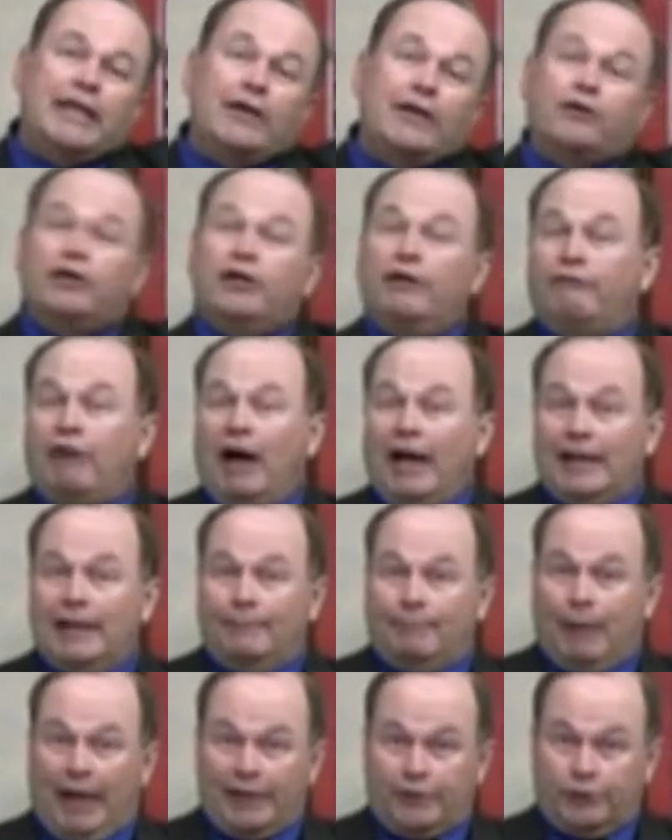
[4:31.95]
year
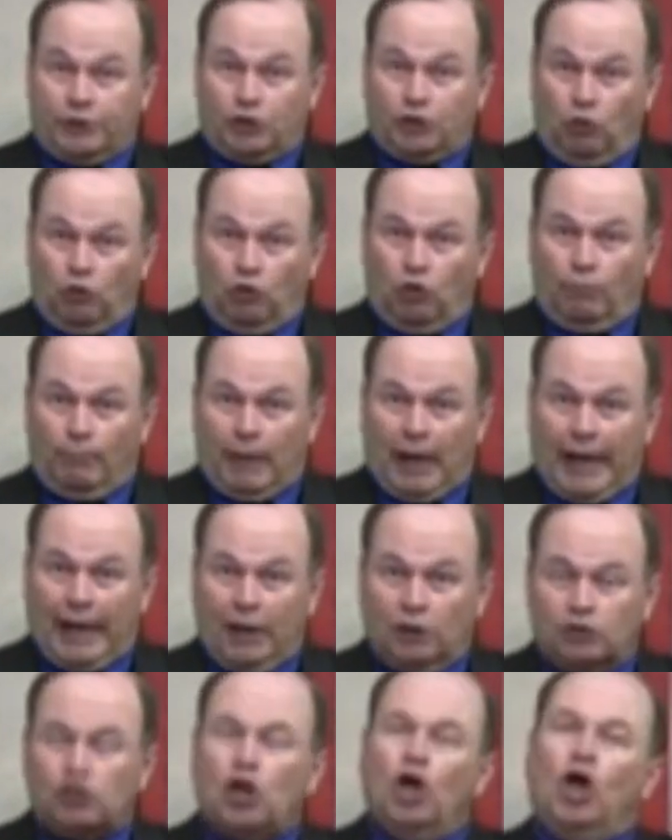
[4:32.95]
divided by your total
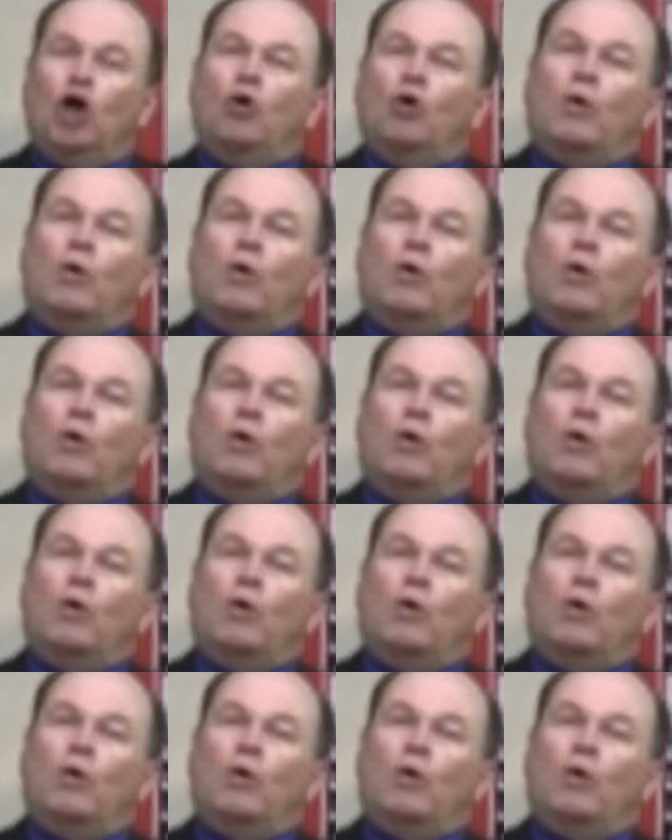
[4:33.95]
miles?